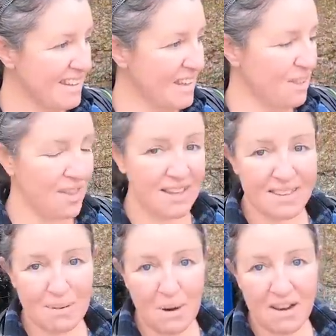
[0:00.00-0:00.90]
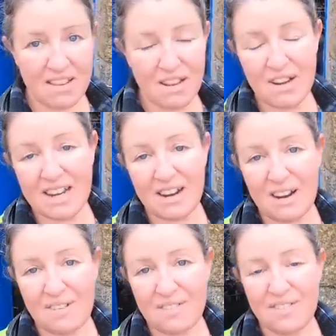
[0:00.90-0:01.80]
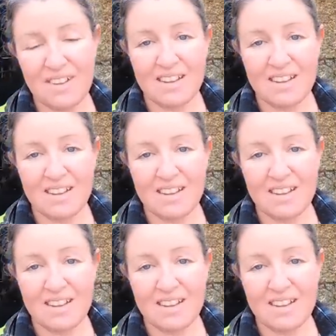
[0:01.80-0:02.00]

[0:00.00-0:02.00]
little things that are part of the learning curve.